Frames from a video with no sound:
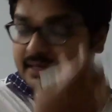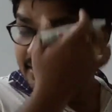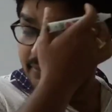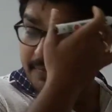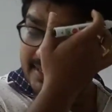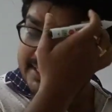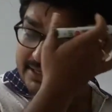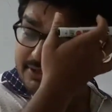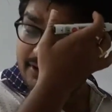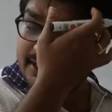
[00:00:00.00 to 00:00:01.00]
One thing
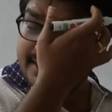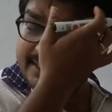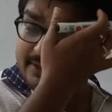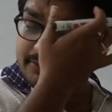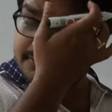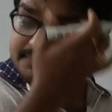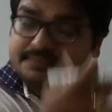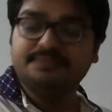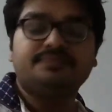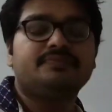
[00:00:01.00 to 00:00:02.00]
we already know,
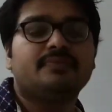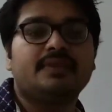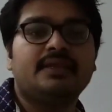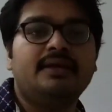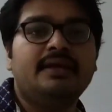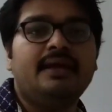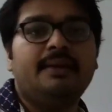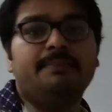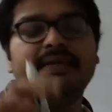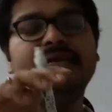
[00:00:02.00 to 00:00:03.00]

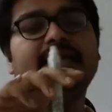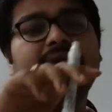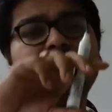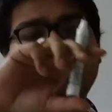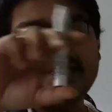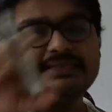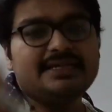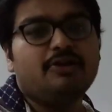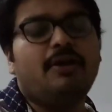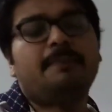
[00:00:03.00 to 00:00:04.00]
minute hand makes a
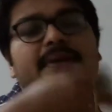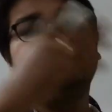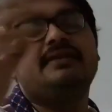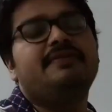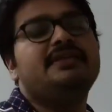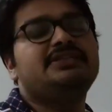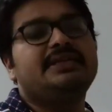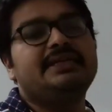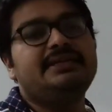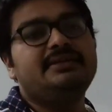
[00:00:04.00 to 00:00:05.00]
complete revolution
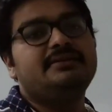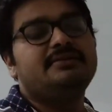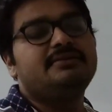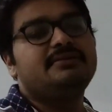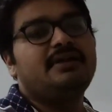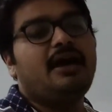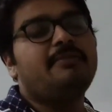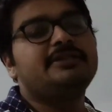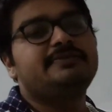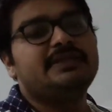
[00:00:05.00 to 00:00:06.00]
in how
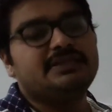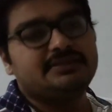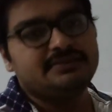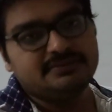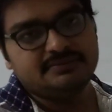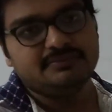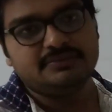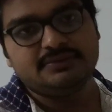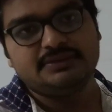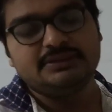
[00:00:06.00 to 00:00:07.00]
much minutes?
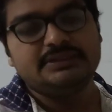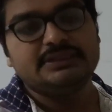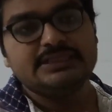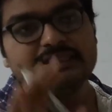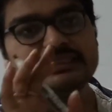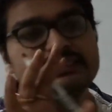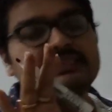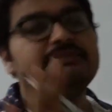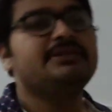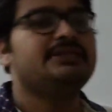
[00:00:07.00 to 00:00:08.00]
60
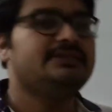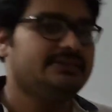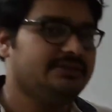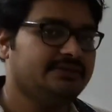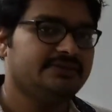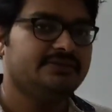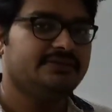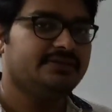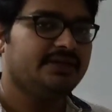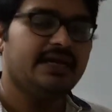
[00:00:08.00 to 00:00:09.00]
minutes.
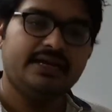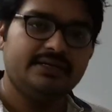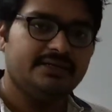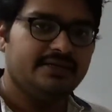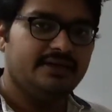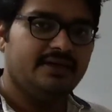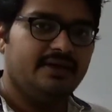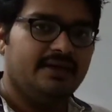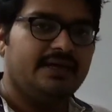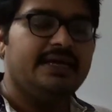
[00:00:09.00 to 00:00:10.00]
Correct?
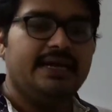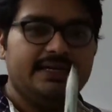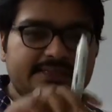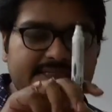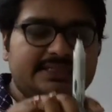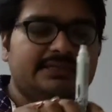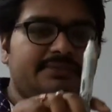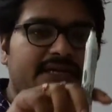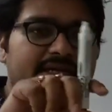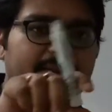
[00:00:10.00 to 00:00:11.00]
In 60
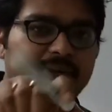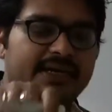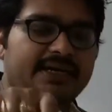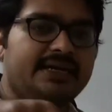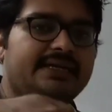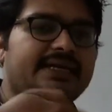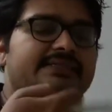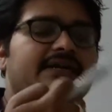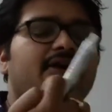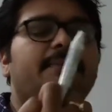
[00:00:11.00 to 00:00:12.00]
minutes, the minute hand takes
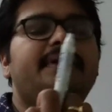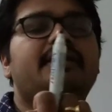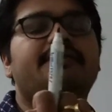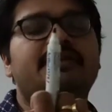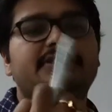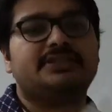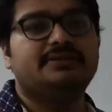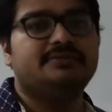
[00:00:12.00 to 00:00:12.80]
a complete revolution.